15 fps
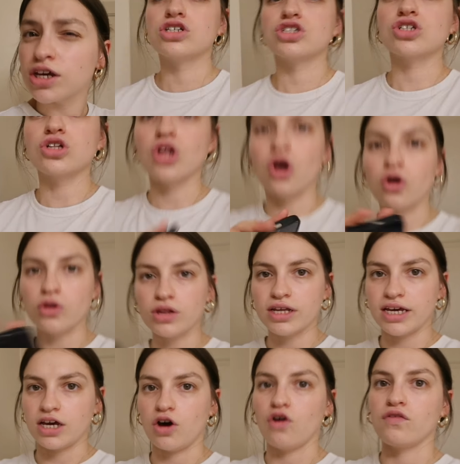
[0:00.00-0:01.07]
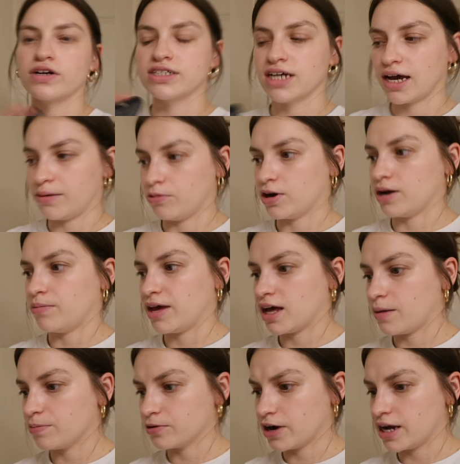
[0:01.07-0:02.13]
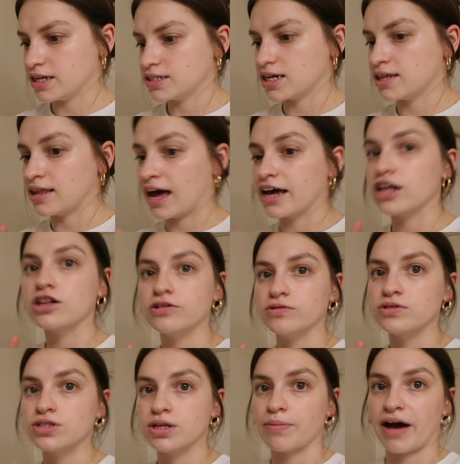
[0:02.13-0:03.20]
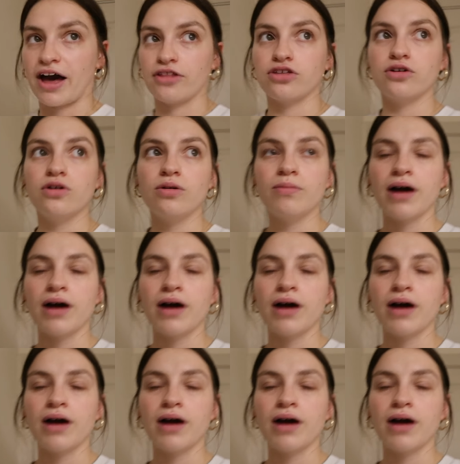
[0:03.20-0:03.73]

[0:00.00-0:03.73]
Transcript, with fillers: Slowly over time, we're gonna make upgrades and that includes the bathroom.